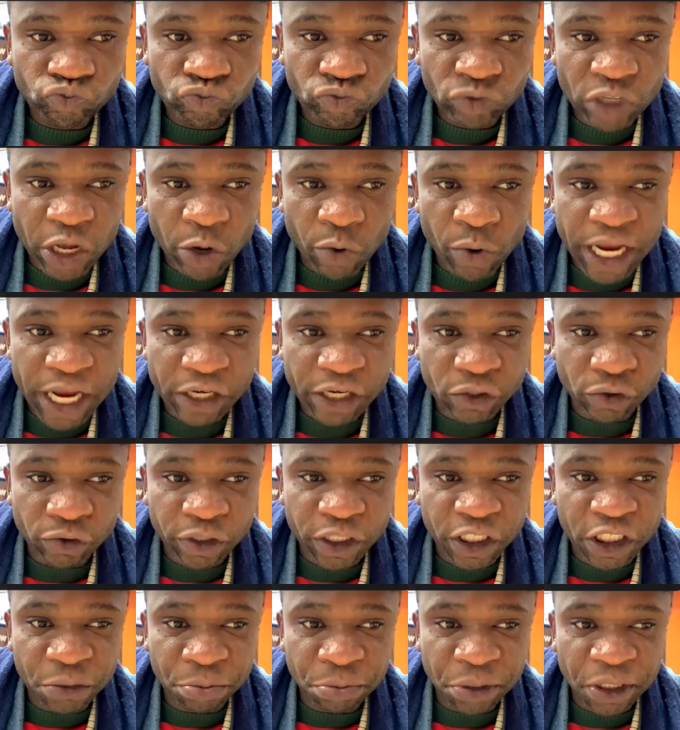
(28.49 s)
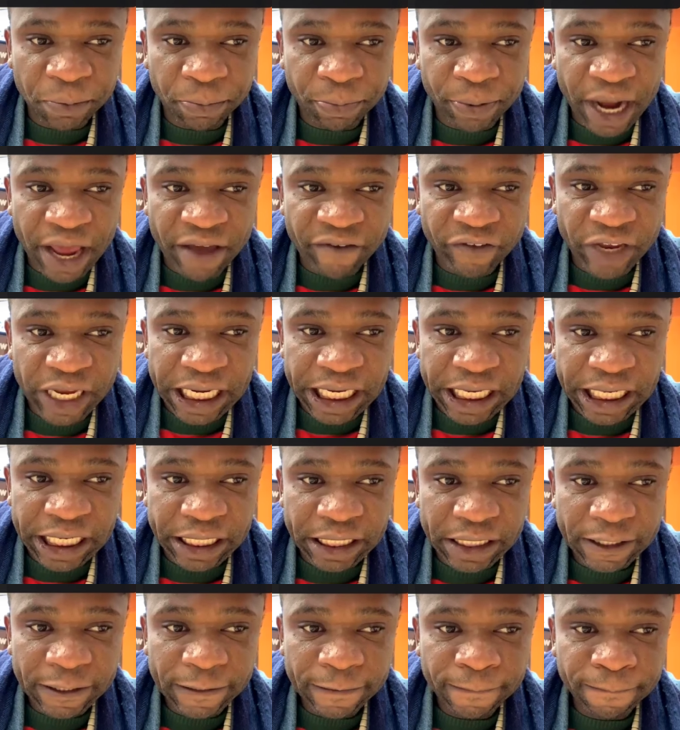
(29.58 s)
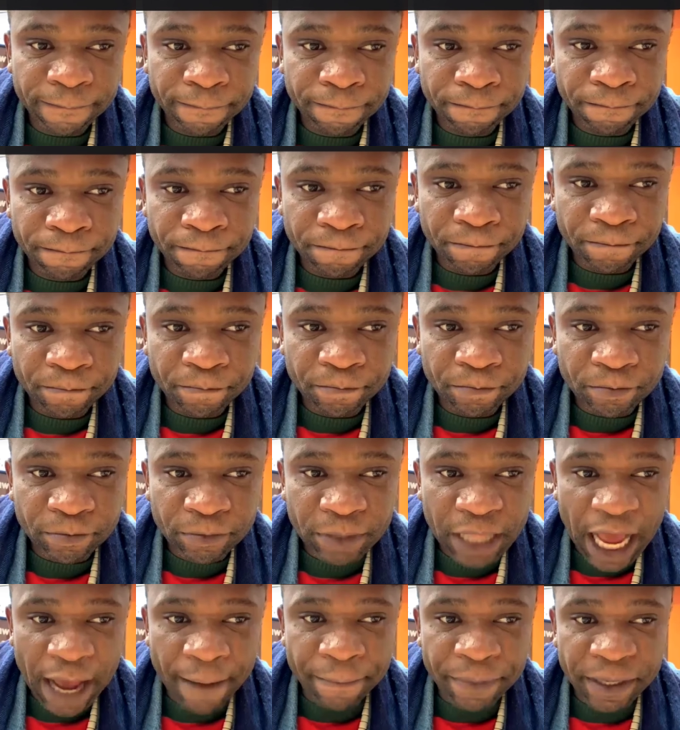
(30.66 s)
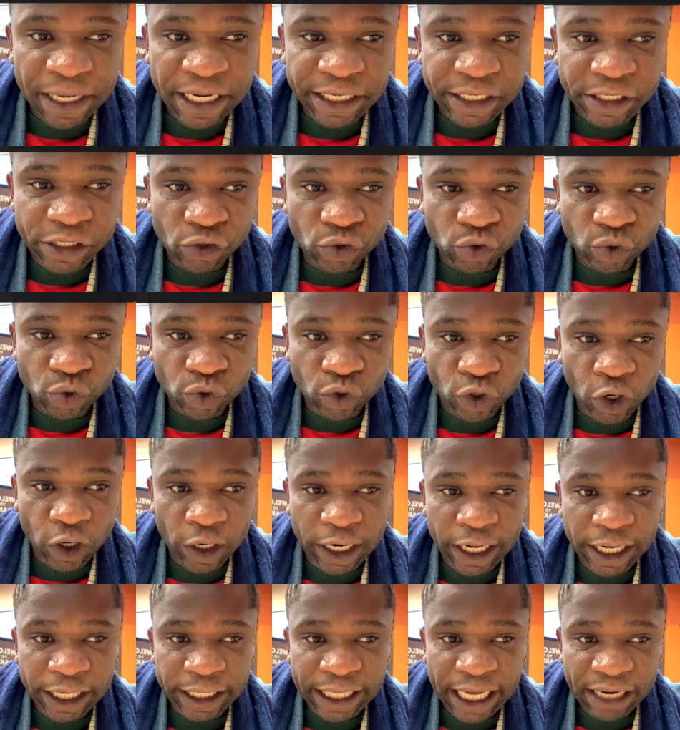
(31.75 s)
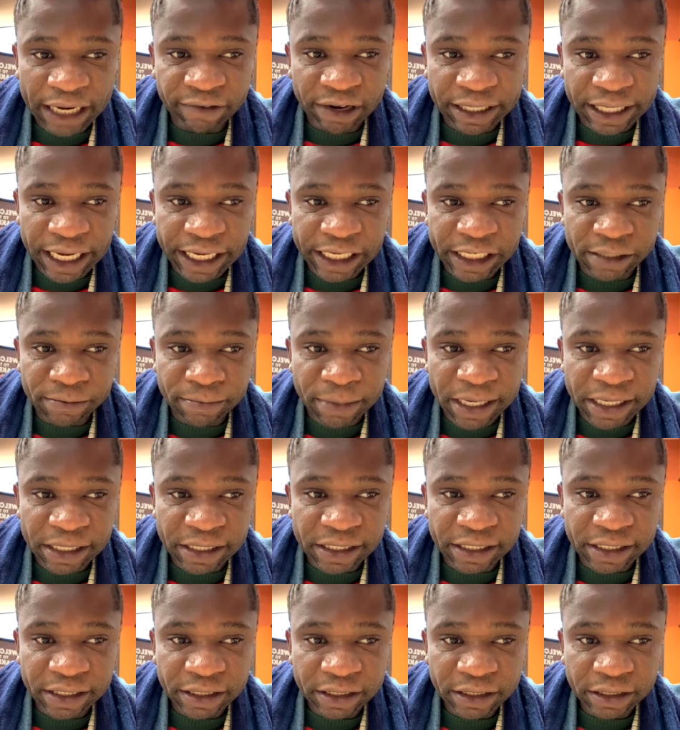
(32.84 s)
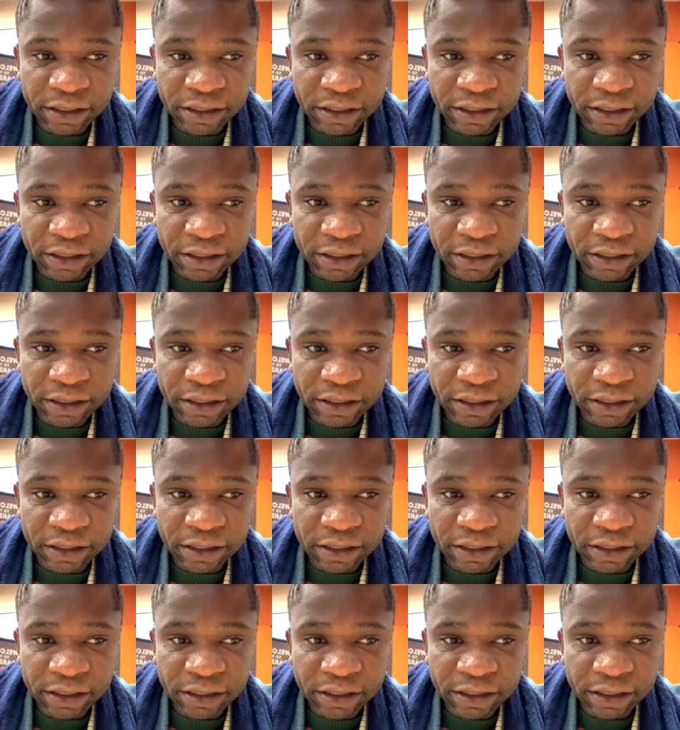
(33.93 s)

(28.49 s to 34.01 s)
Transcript: A way to reach me privately. Ability to collect advertisements.